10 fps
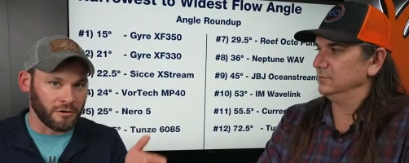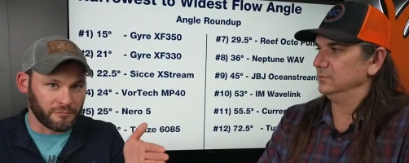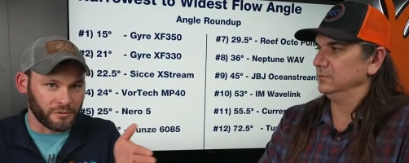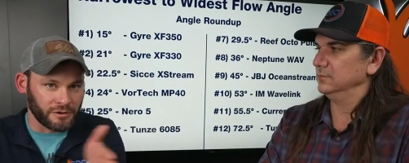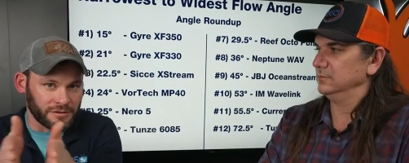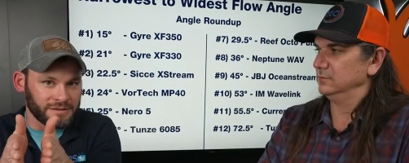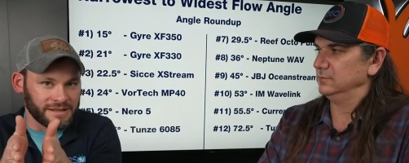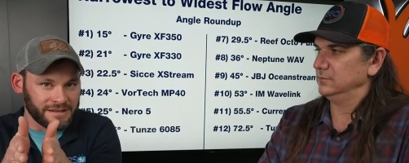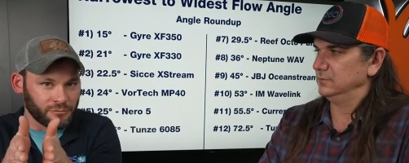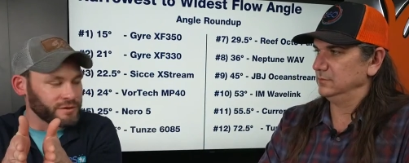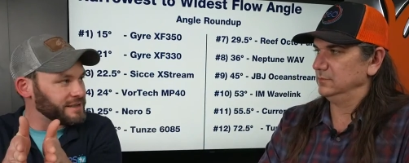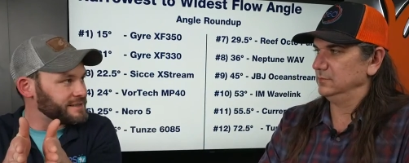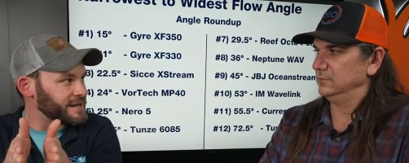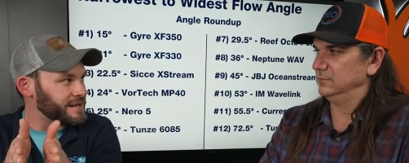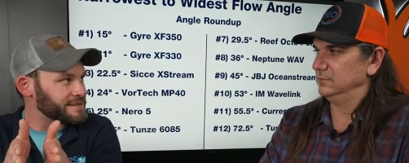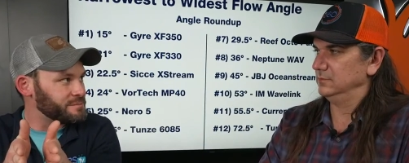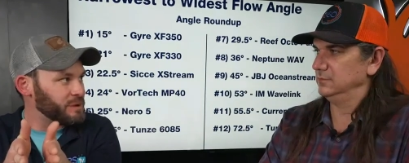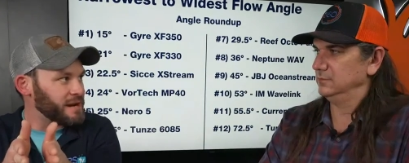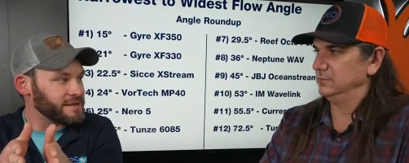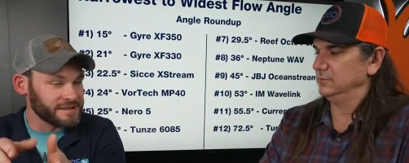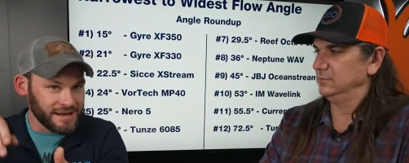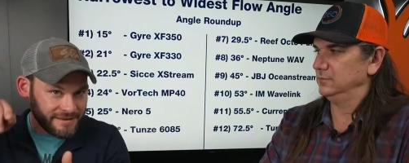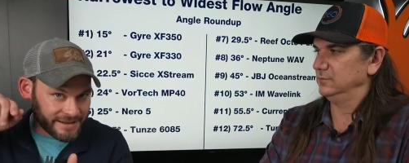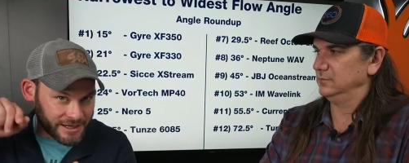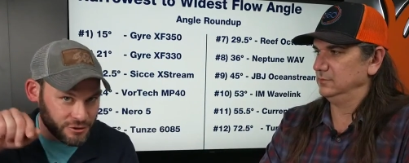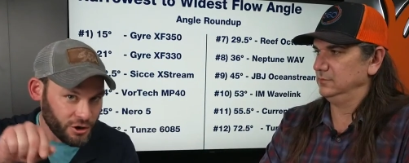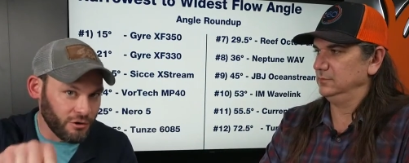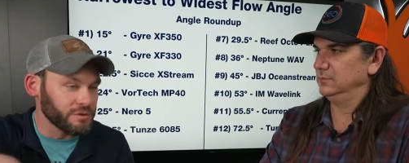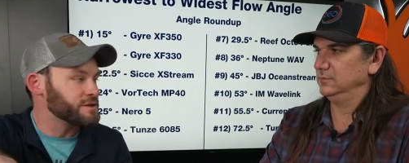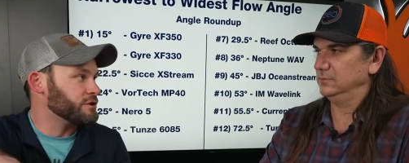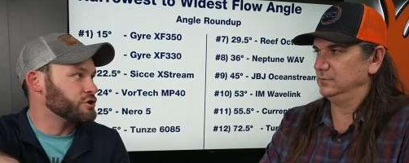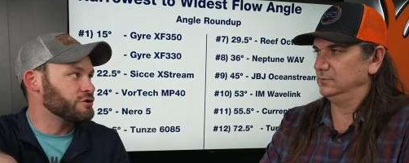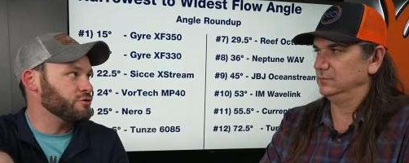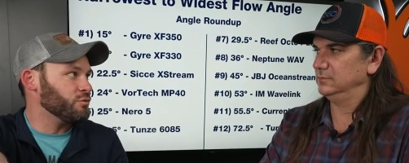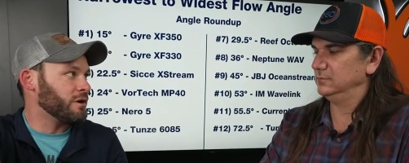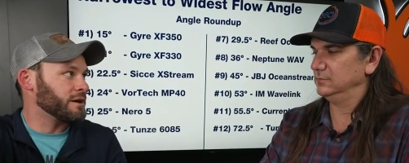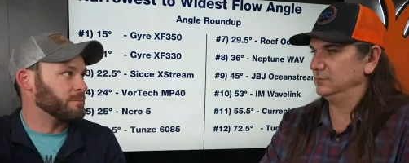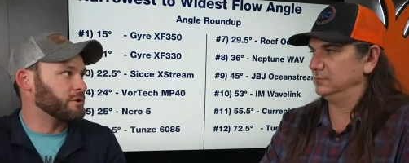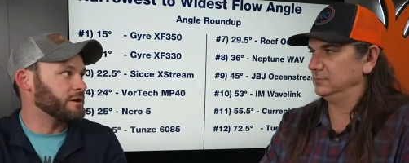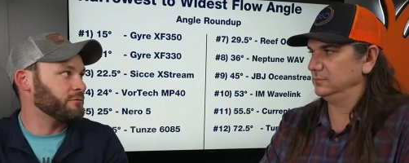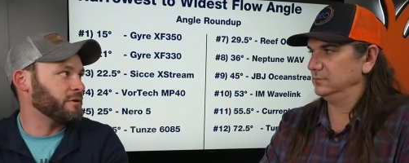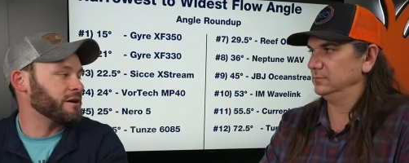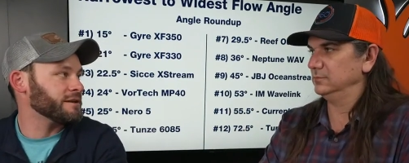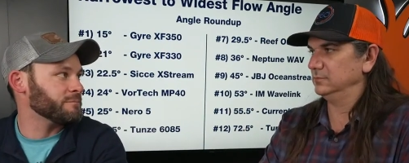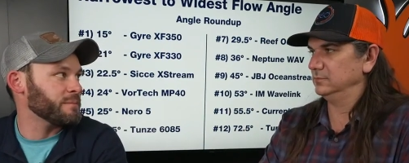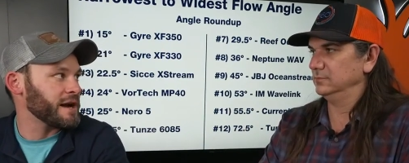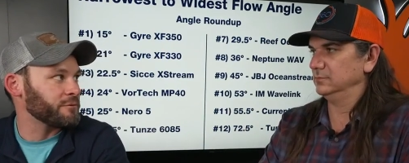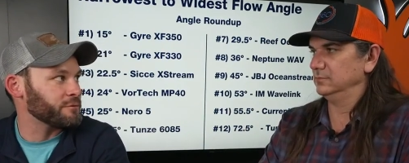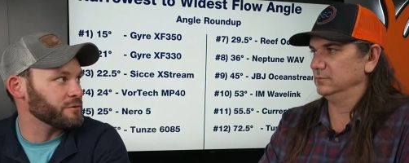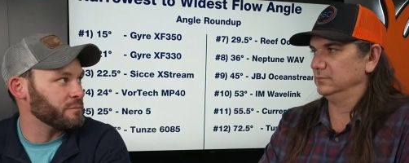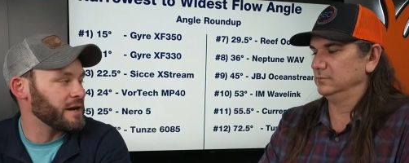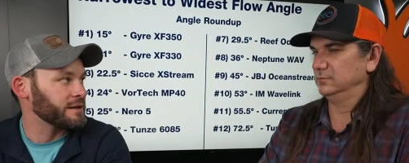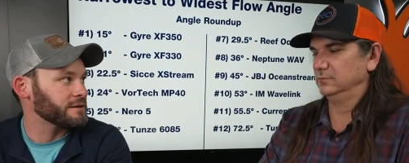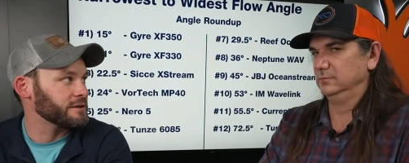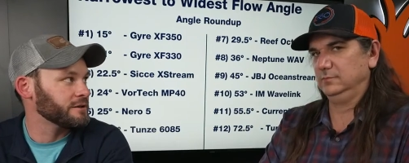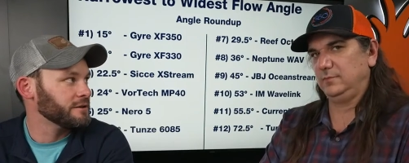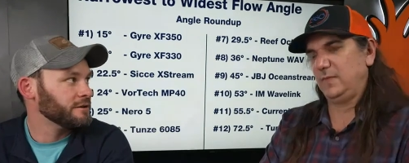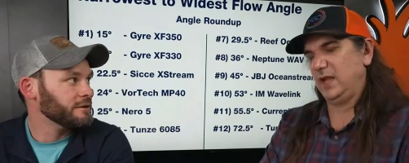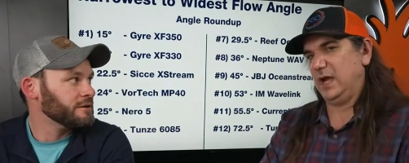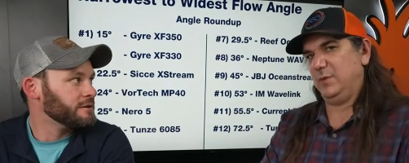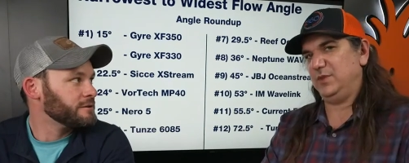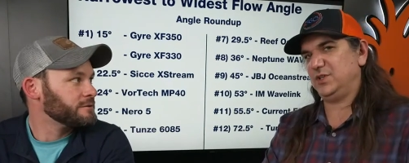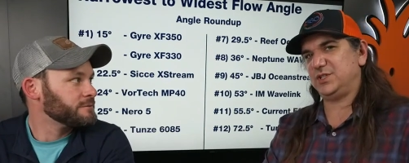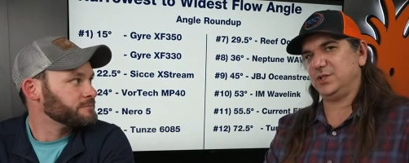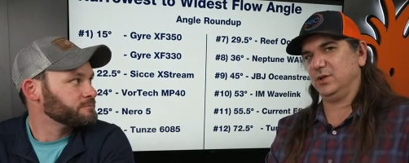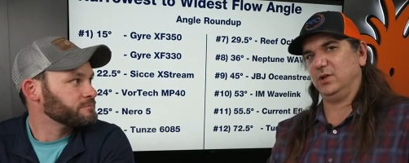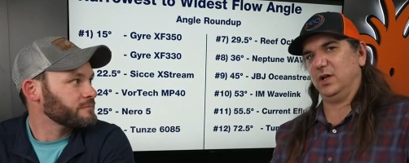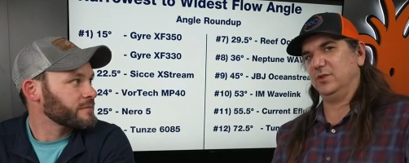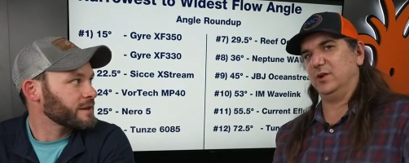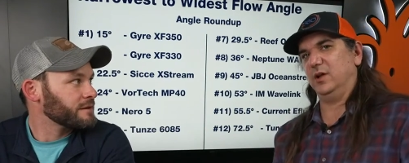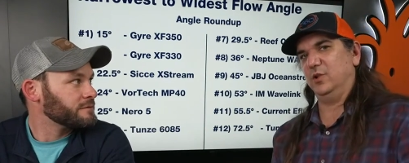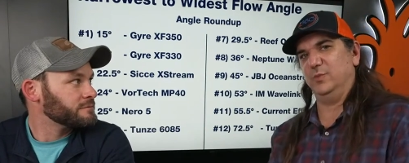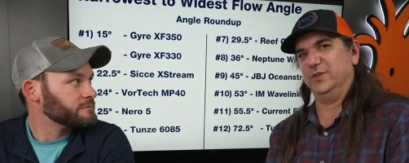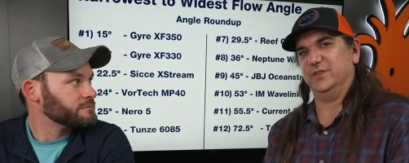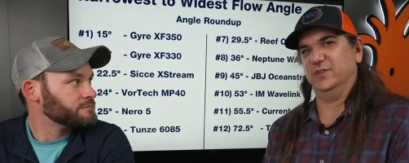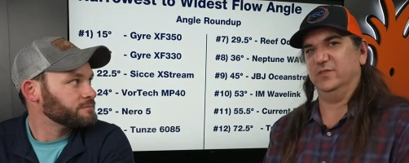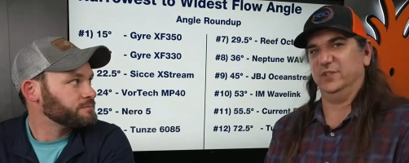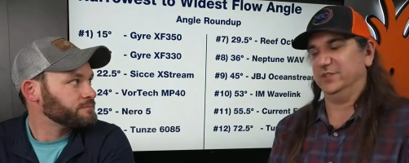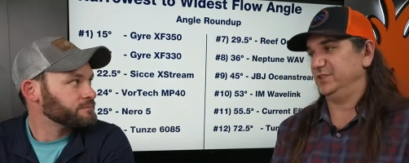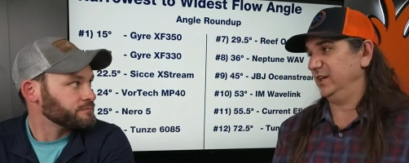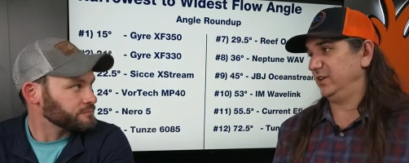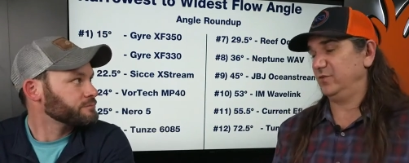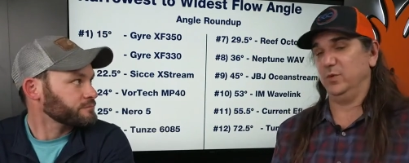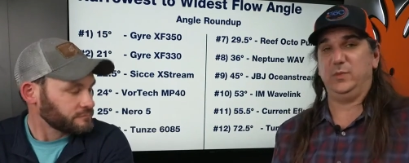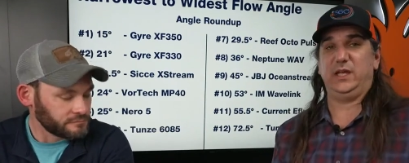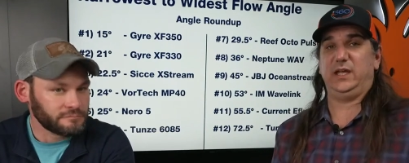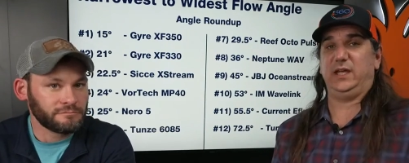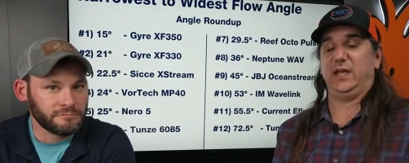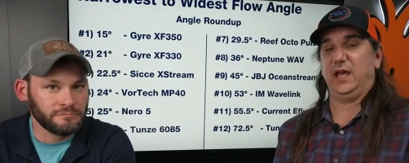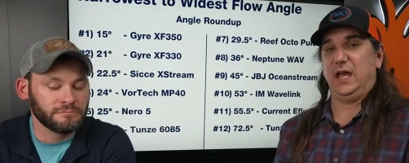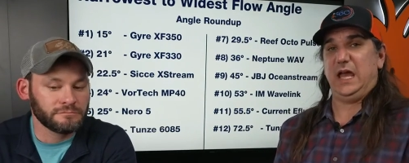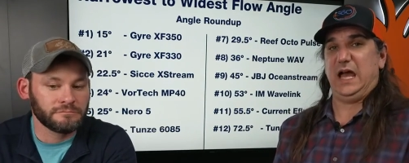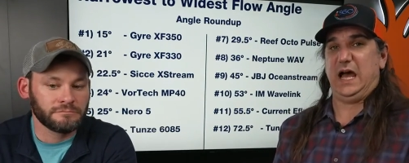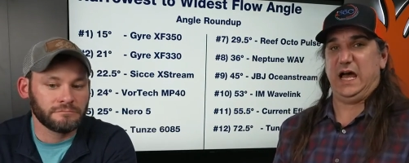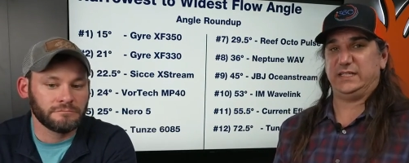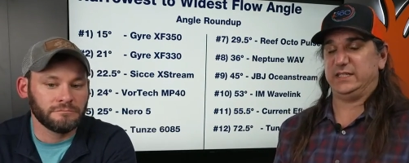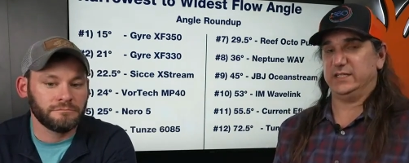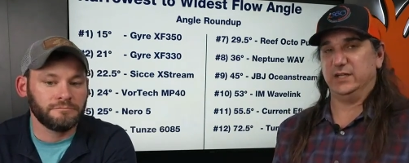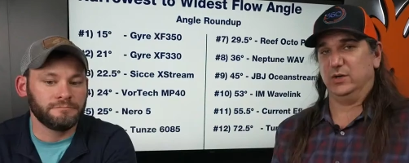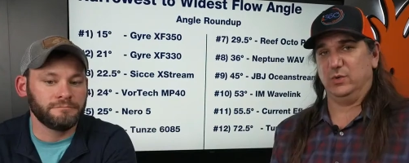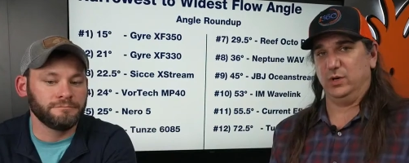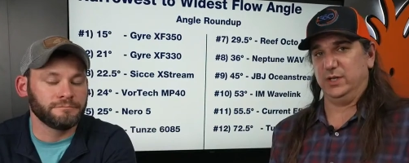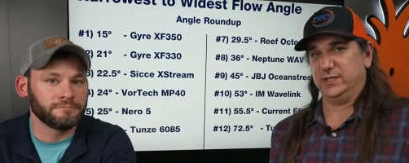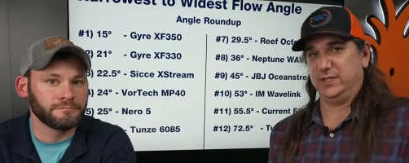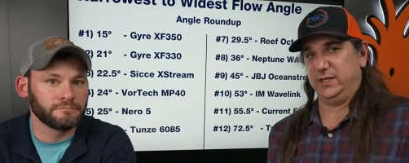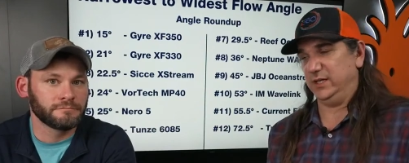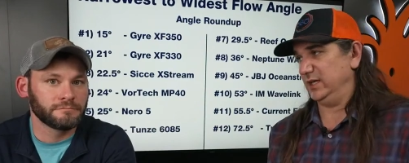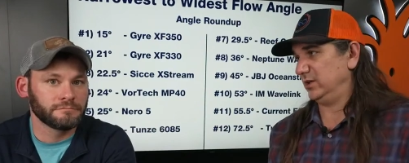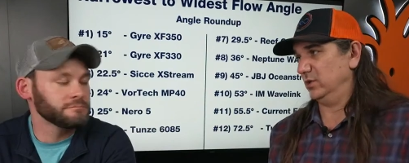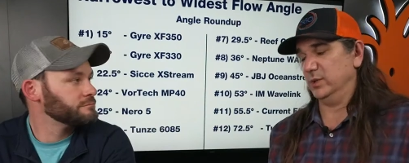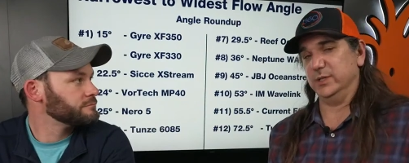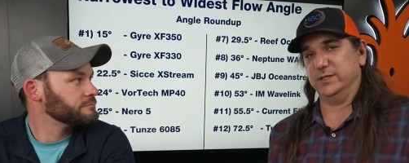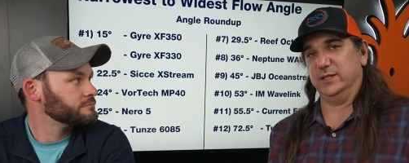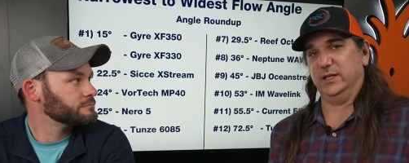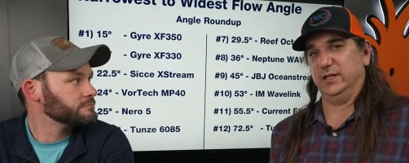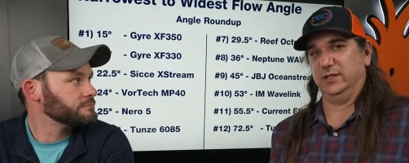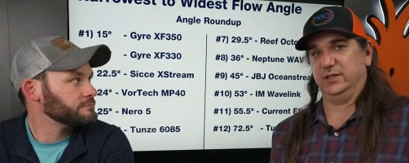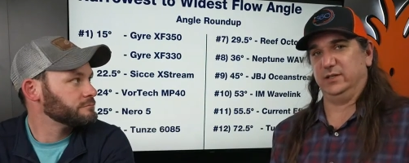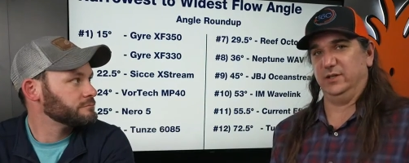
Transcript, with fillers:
Speaker 1: for a really tight space that I know is going to shoot water pretty far to back through the back there.
Speaker 2: I mean, there's still other elements of this. Like for me, mm. I just don't want to see cords and you